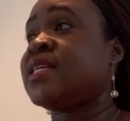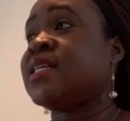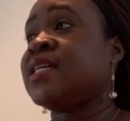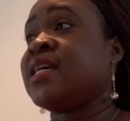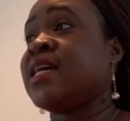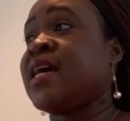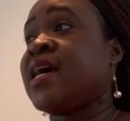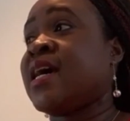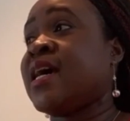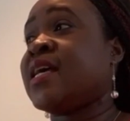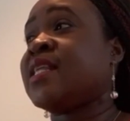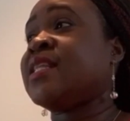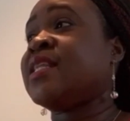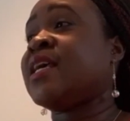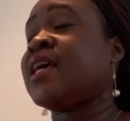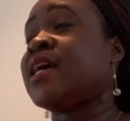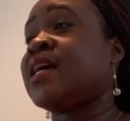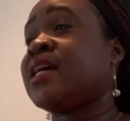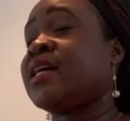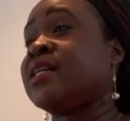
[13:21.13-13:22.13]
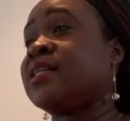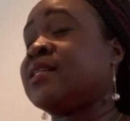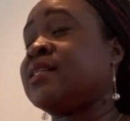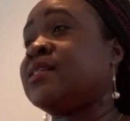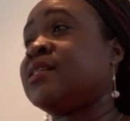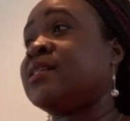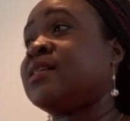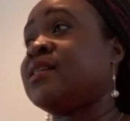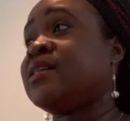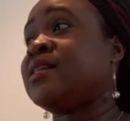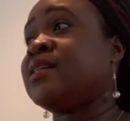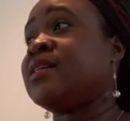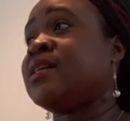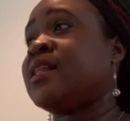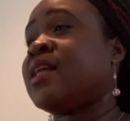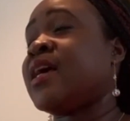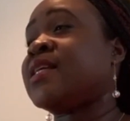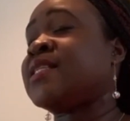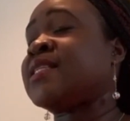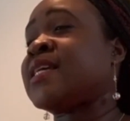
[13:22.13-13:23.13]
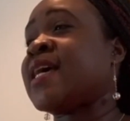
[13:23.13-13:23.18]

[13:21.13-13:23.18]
and they are like